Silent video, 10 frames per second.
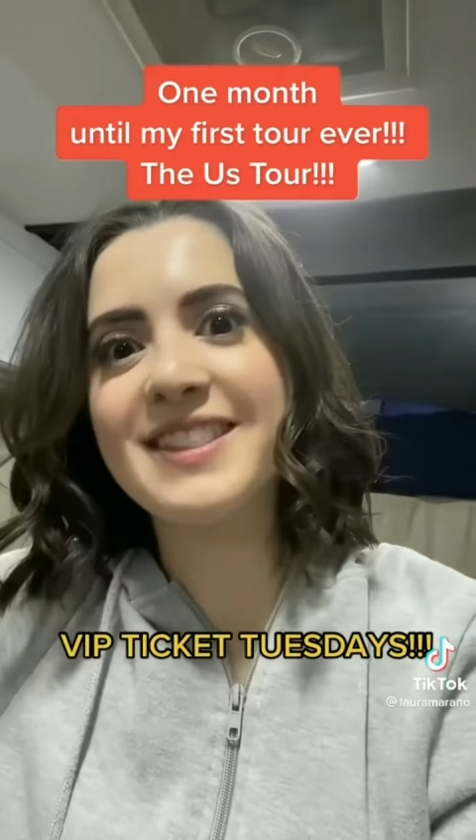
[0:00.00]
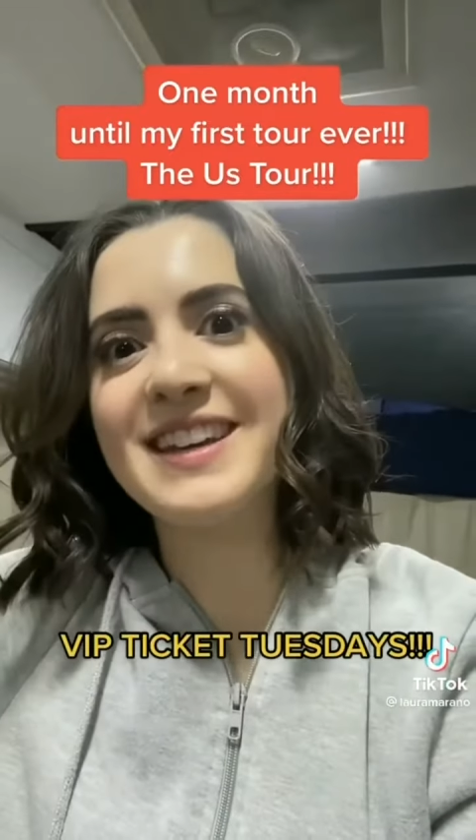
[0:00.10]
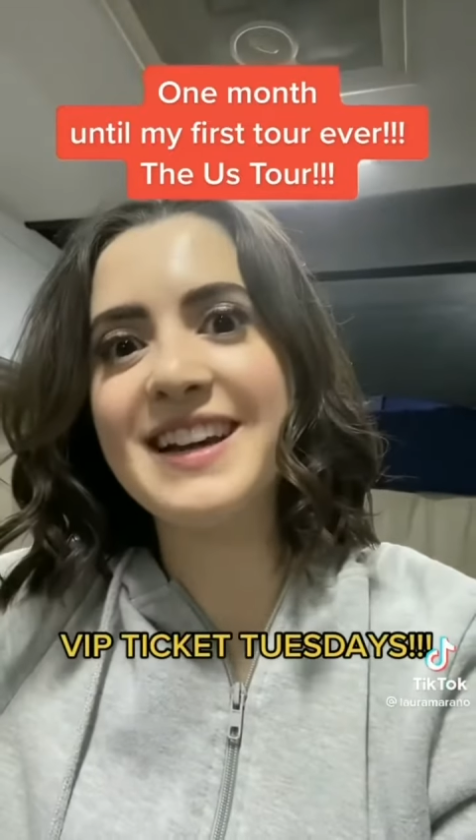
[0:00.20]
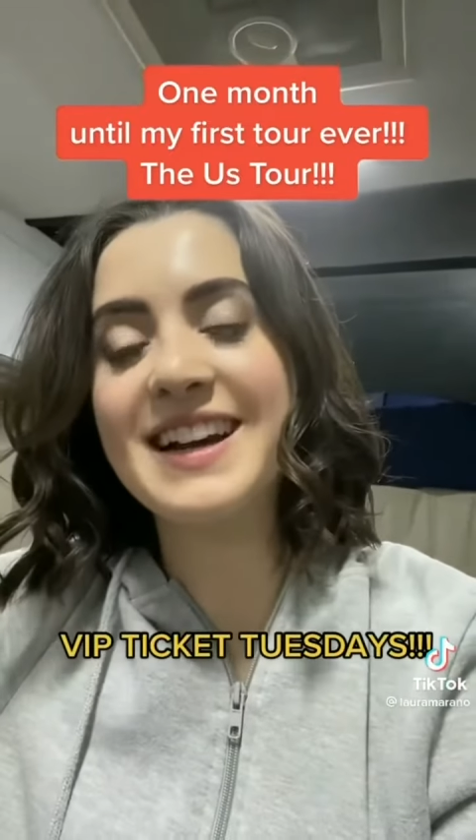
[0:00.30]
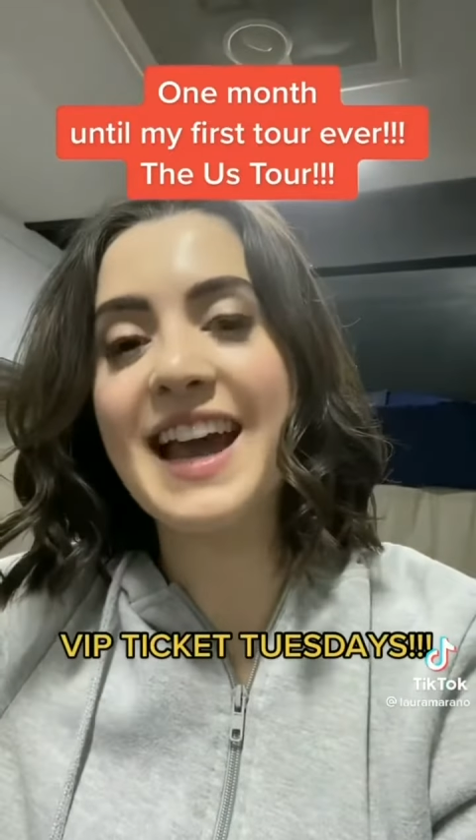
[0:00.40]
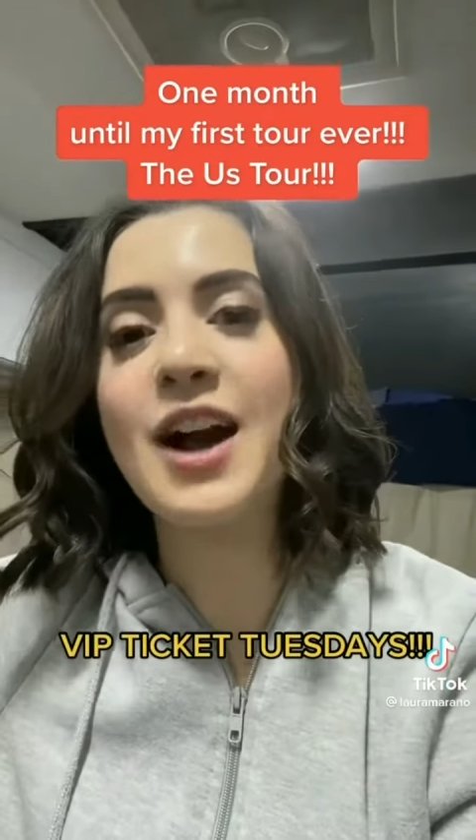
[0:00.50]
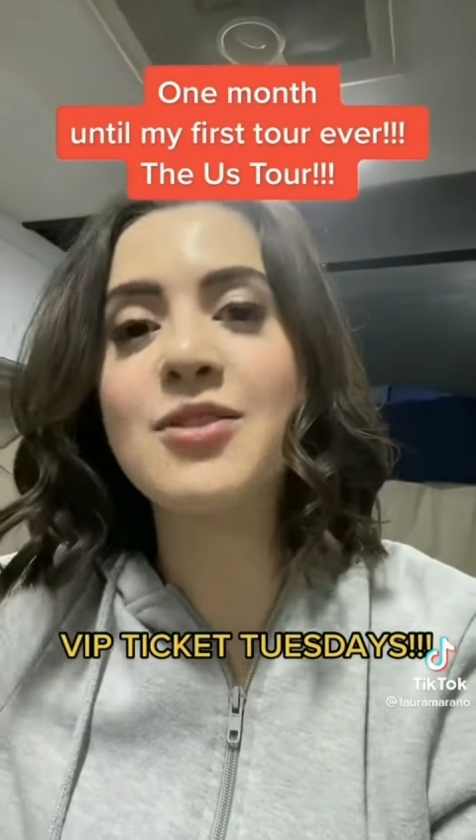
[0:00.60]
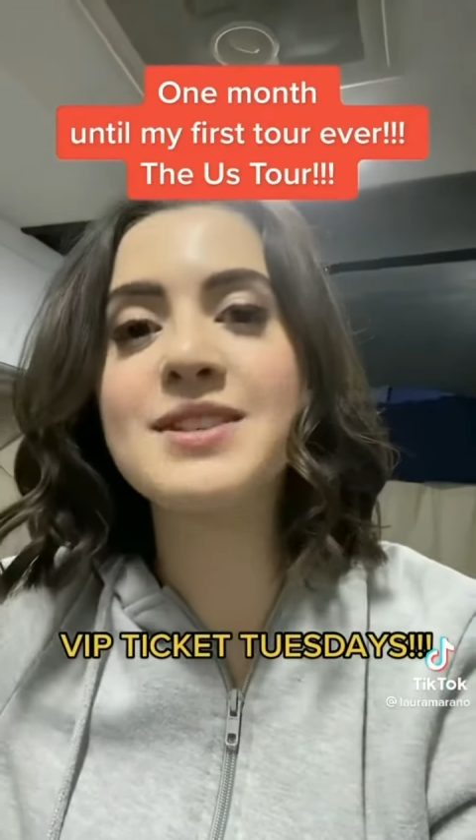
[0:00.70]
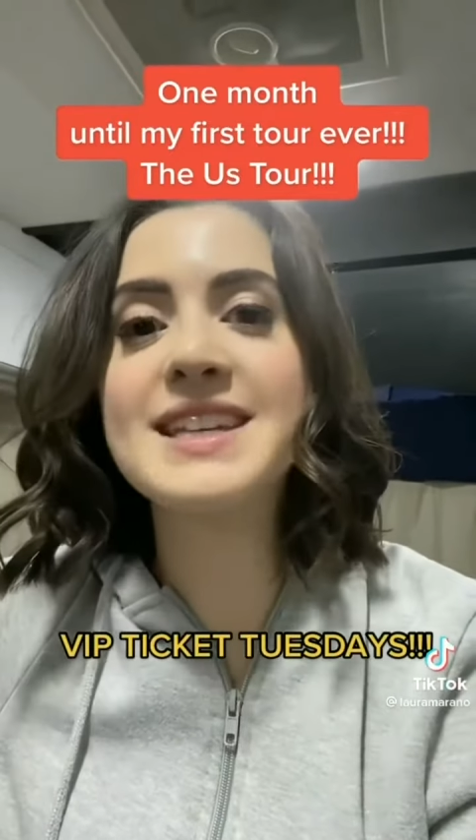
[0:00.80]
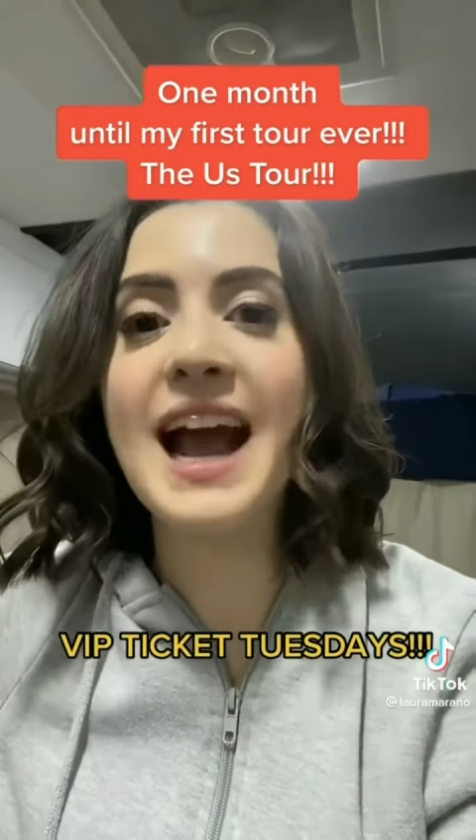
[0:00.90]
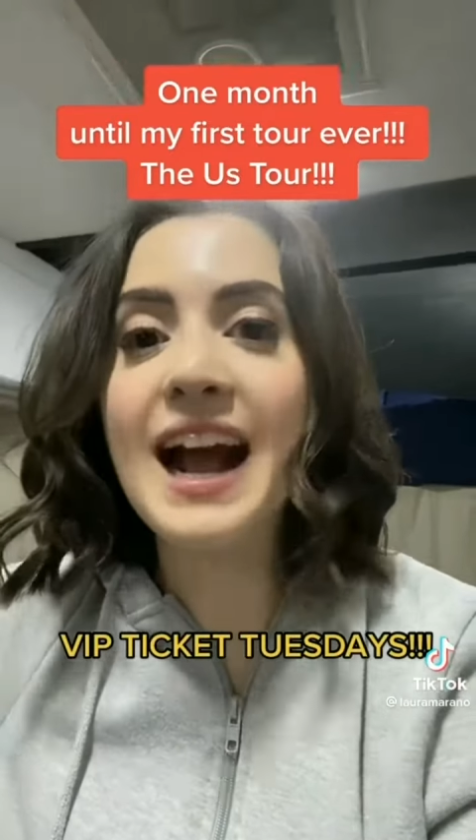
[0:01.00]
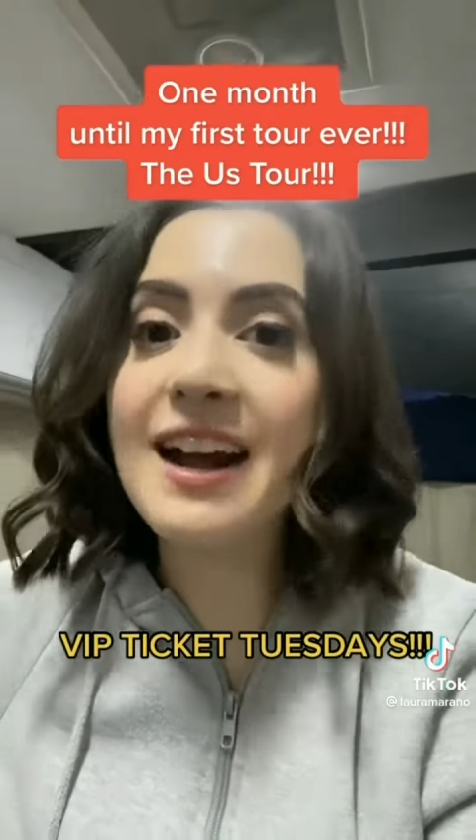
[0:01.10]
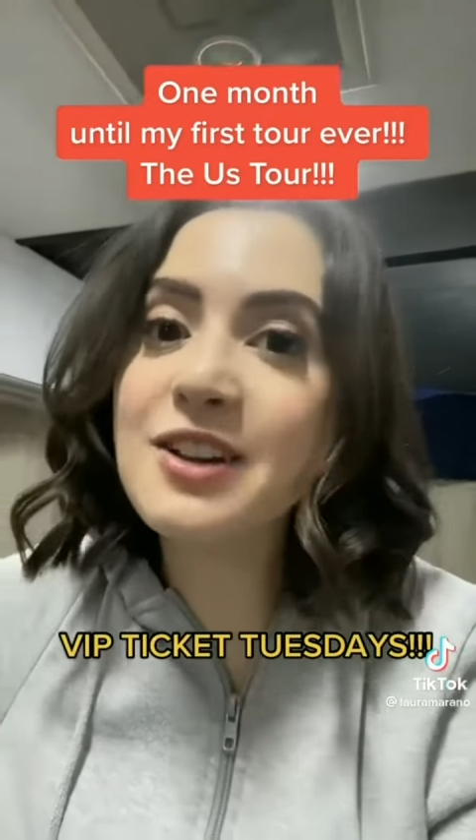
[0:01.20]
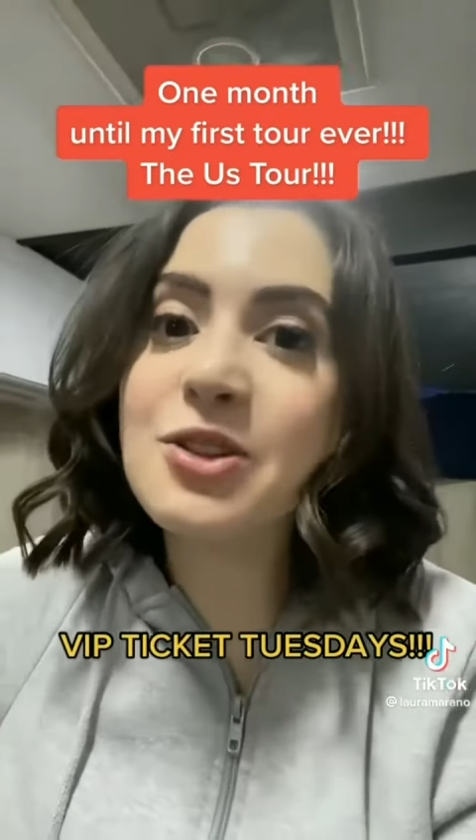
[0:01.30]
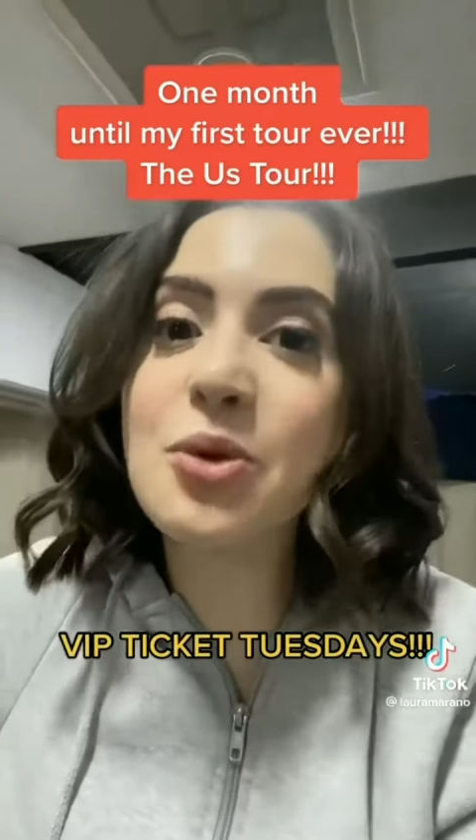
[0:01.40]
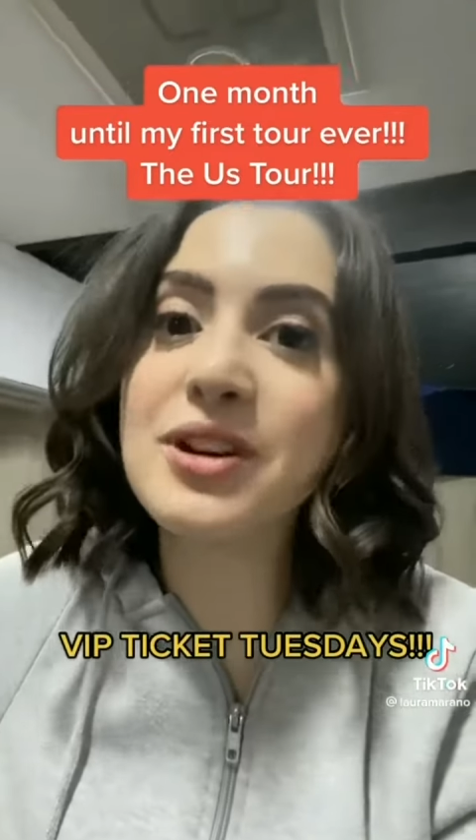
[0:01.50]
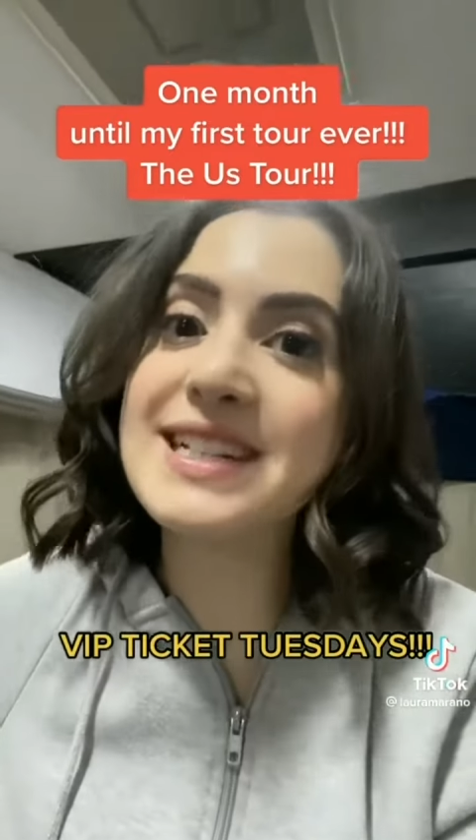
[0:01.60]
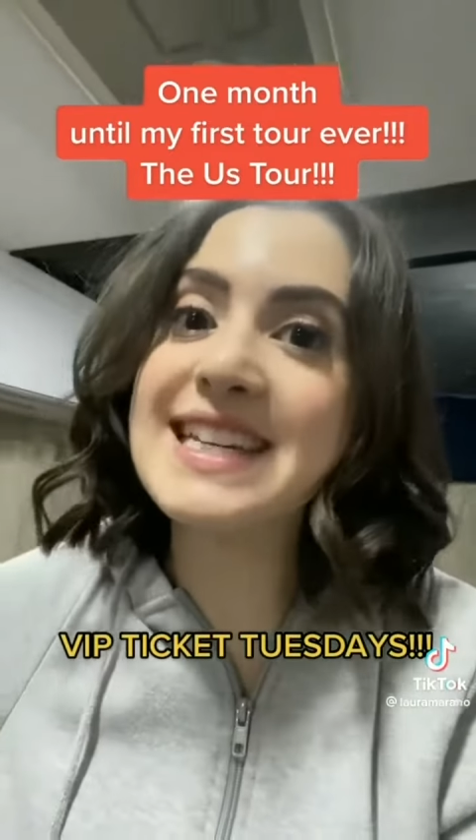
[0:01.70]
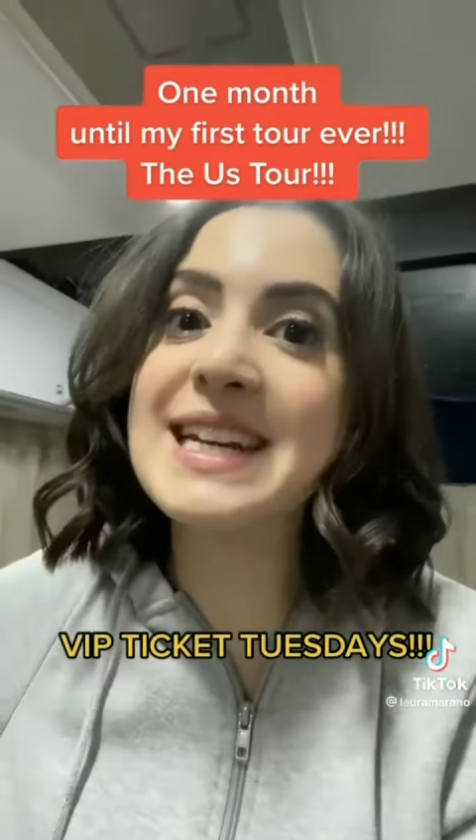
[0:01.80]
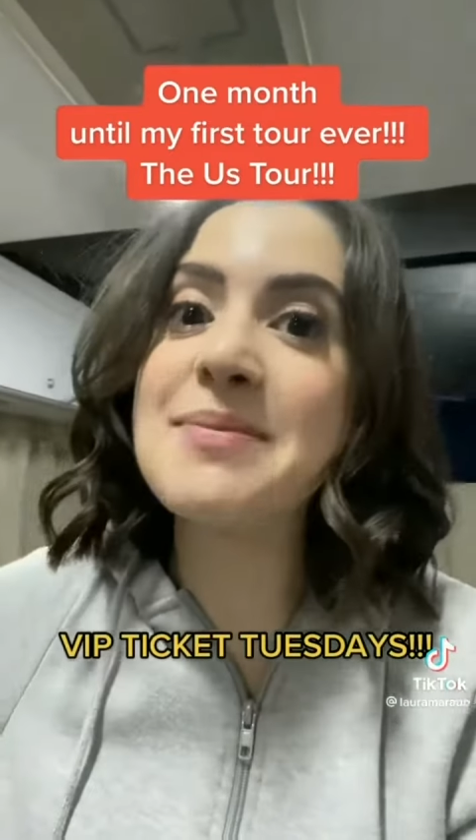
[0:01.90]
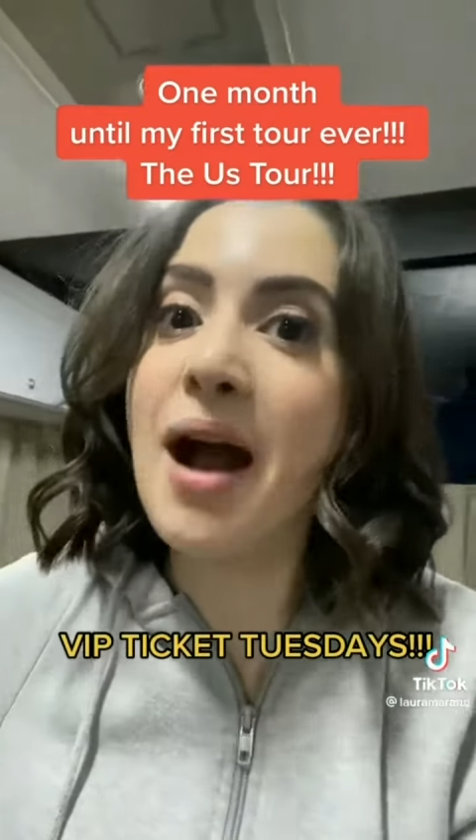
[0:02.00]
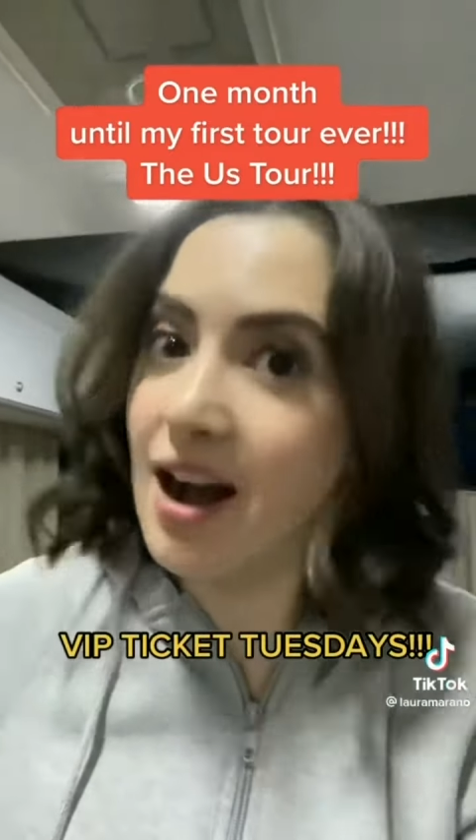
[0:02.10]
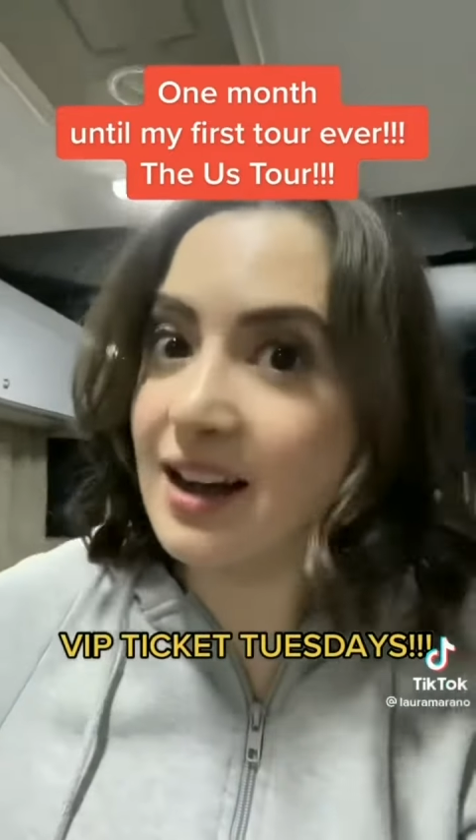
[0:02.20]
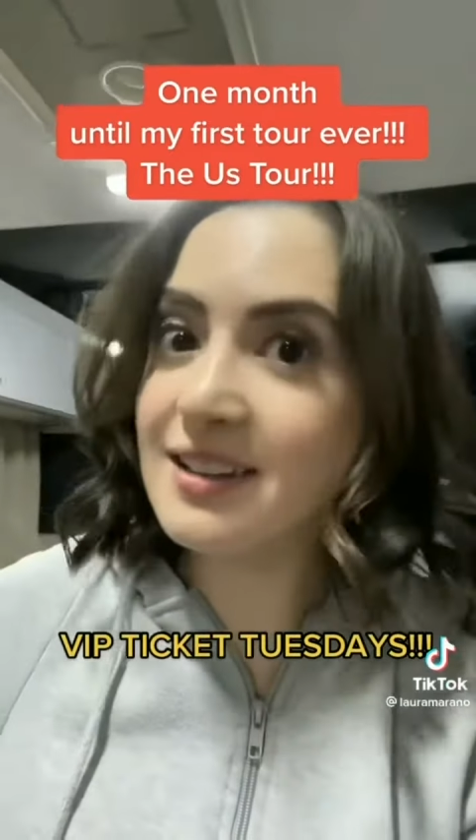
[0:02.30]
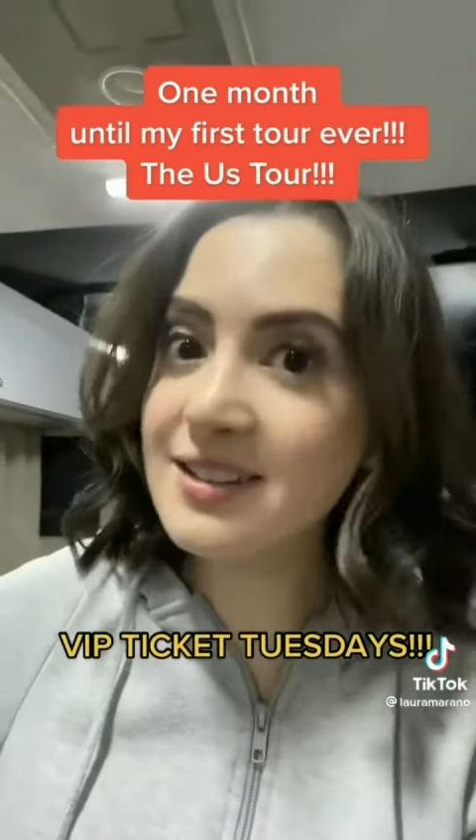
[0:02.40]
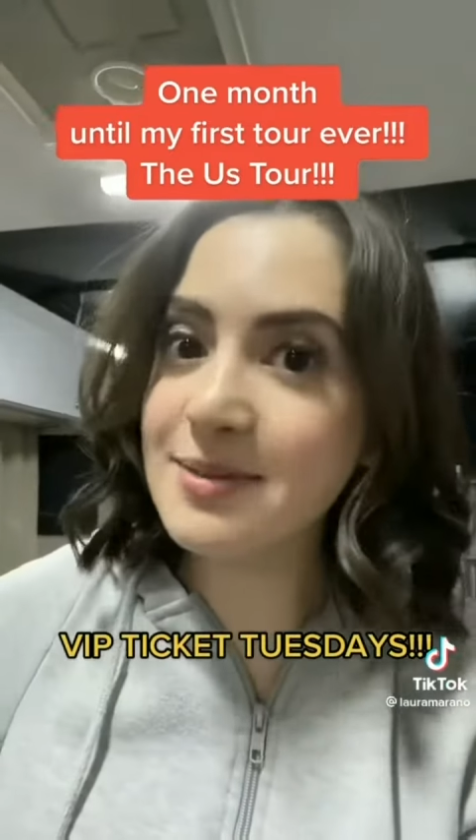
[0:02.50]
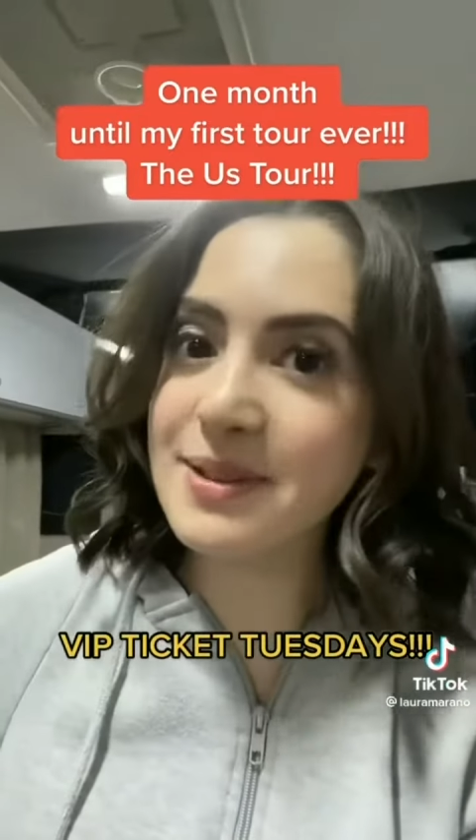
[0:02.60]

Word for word: the account at Laura Team Us,